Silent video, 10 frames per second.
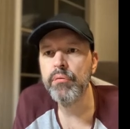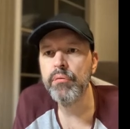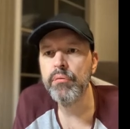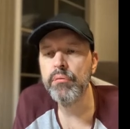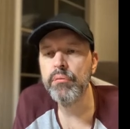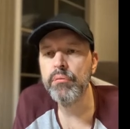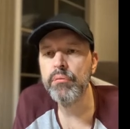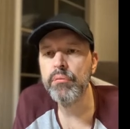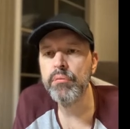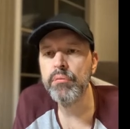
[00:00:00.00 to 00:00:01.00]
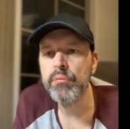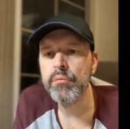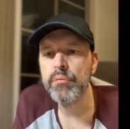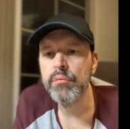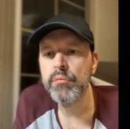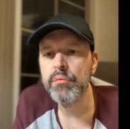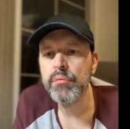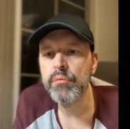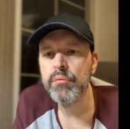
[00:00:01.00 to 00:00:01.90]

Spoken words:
(no one is talking)